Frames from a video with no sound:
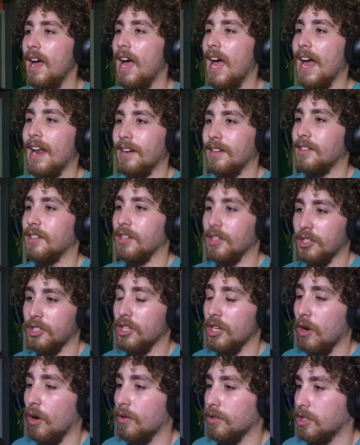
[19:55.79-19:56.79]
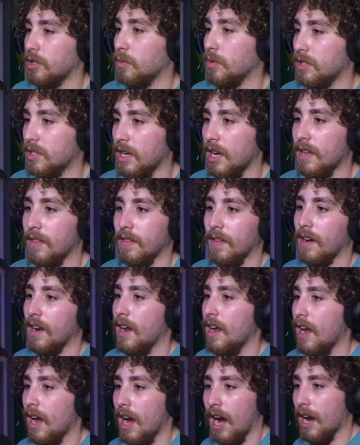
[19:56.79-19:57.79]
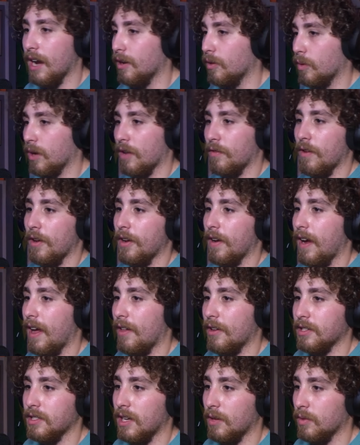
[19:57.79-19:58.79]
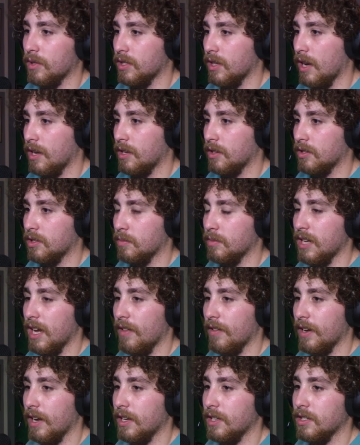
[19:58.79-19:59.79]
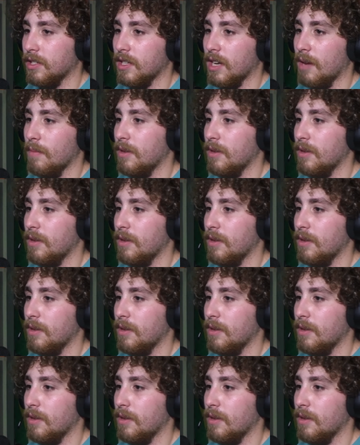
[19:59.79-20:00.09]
And she also was saying that when I found out Alex and I were signed to some talent agency,